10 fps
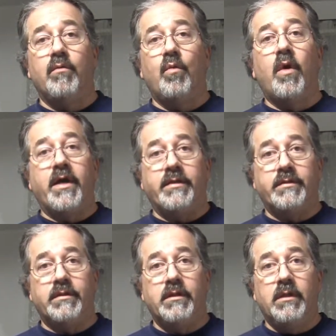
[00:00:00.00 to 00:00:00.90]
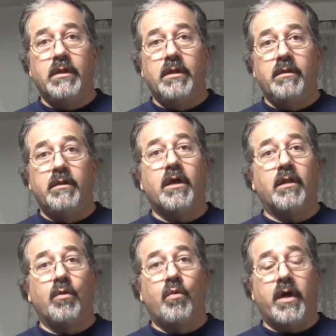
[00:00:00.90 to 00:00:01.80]
white, the
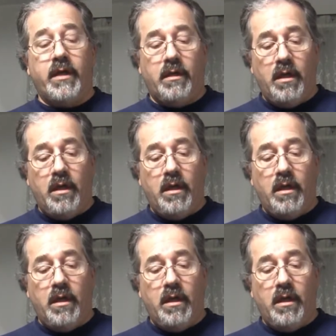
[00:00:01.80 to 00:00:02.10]
color white.